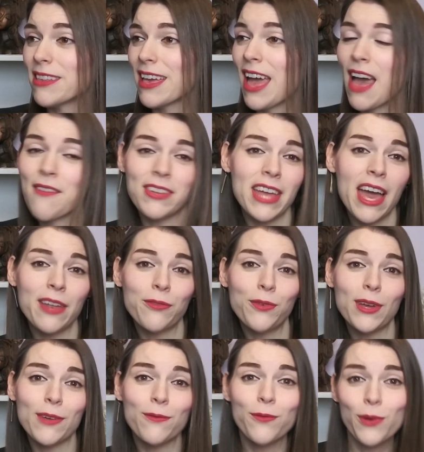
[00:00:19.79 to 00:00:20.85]
I haven't had a
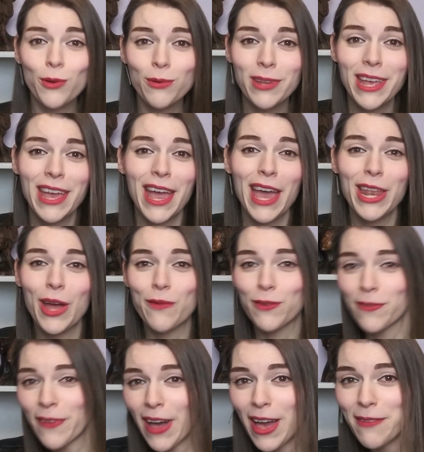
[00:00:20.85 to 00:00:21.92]
freaking fruit in over
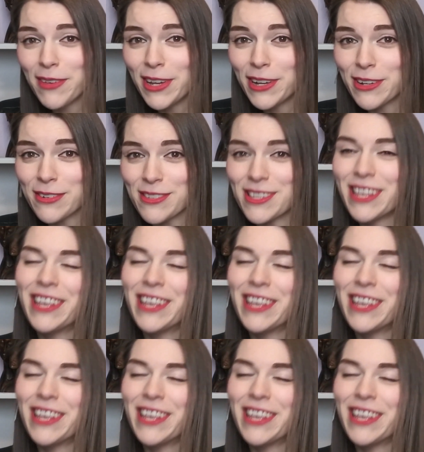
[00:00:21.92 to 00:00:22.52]
five years